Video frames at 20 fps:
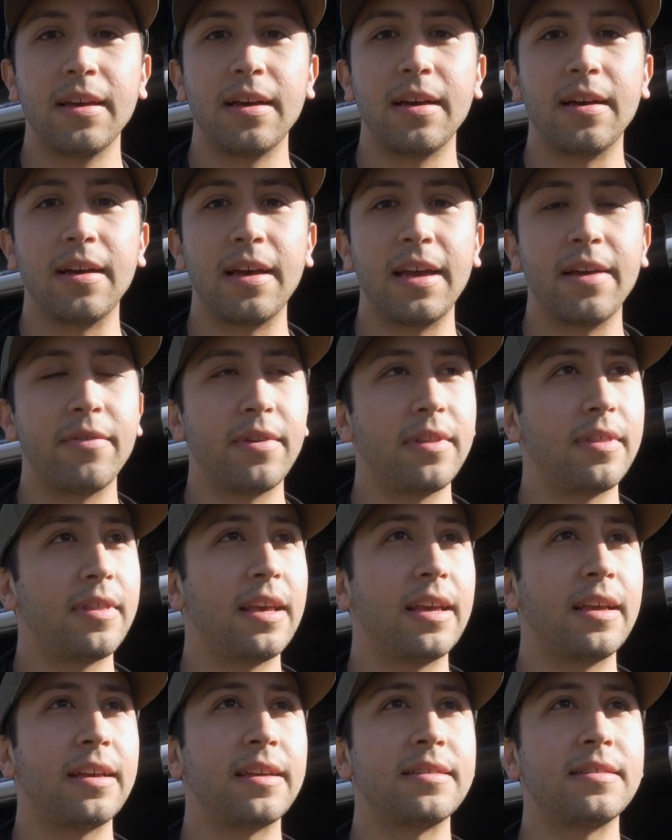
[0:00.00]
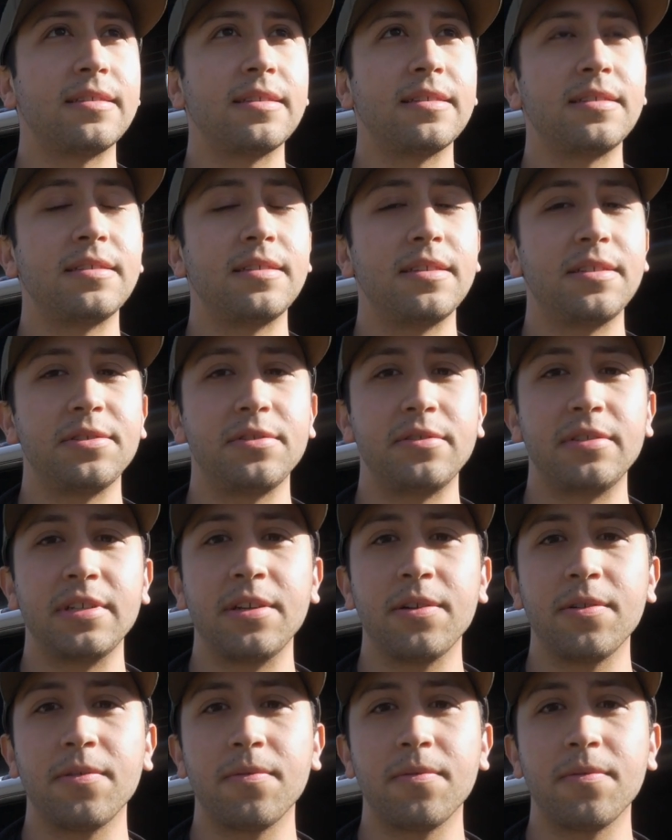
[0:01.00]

Everything is essentially